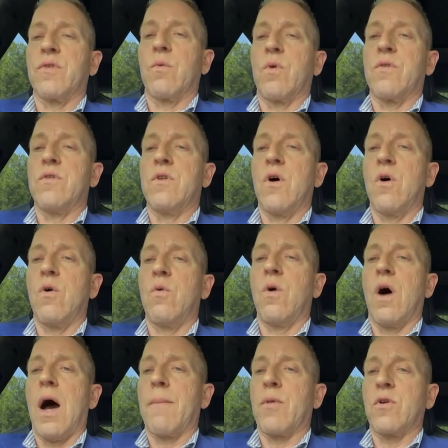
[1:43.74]
Florida House
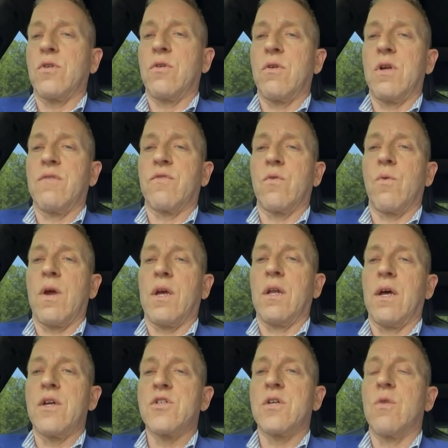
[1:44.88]
Speaker Paul Renner
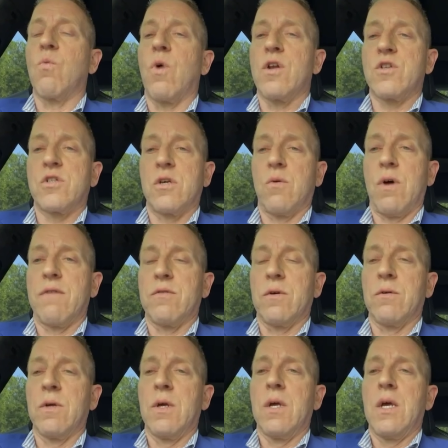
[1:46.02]
says Floridians
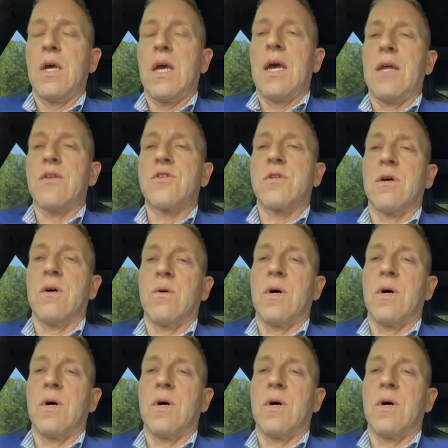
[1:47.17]
need to vote it down.